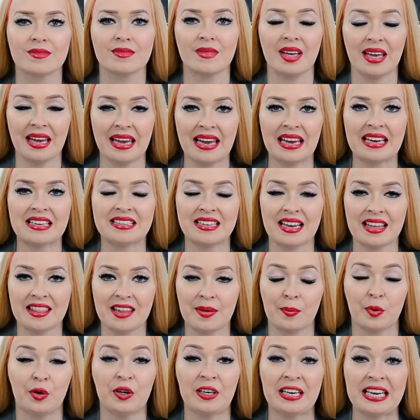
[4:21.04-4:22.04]
And in the
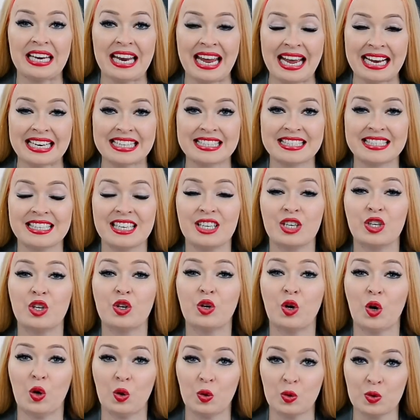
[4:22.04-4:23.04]
American accent, you
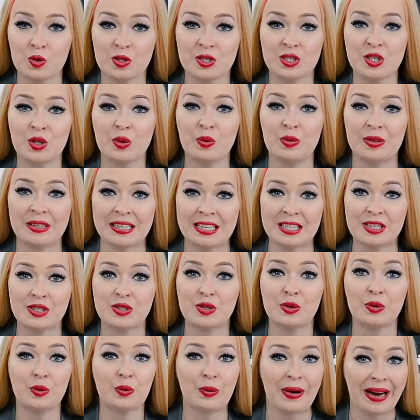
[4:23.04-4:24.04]
also need
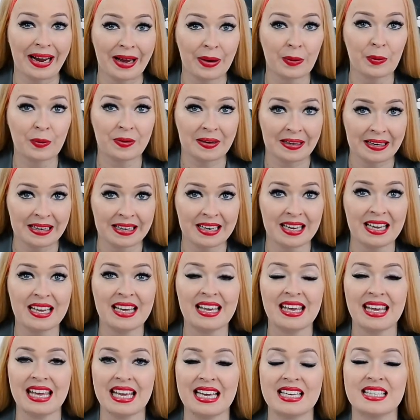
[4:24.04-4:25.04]
to round it.
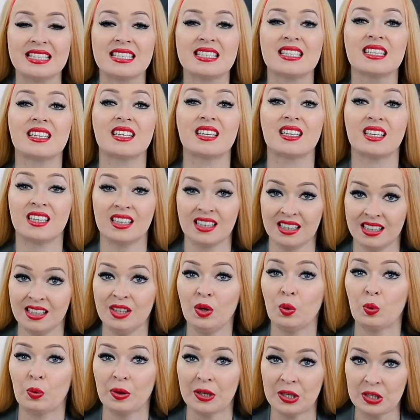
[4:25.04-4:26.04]
It's
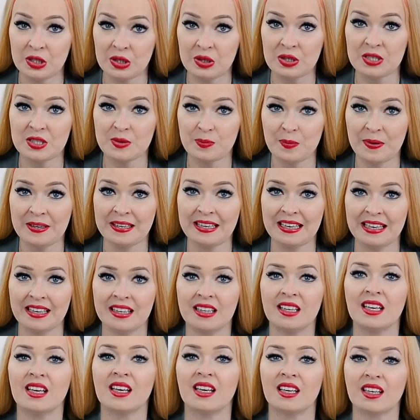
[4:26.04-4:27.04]
can, reduced
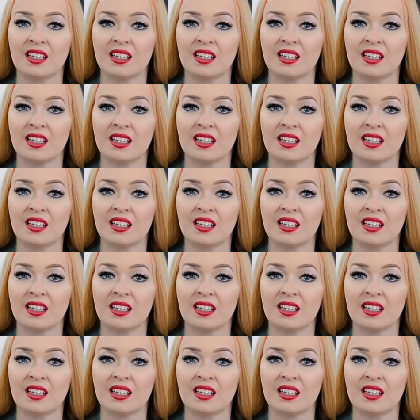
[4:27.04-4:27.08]
beginning,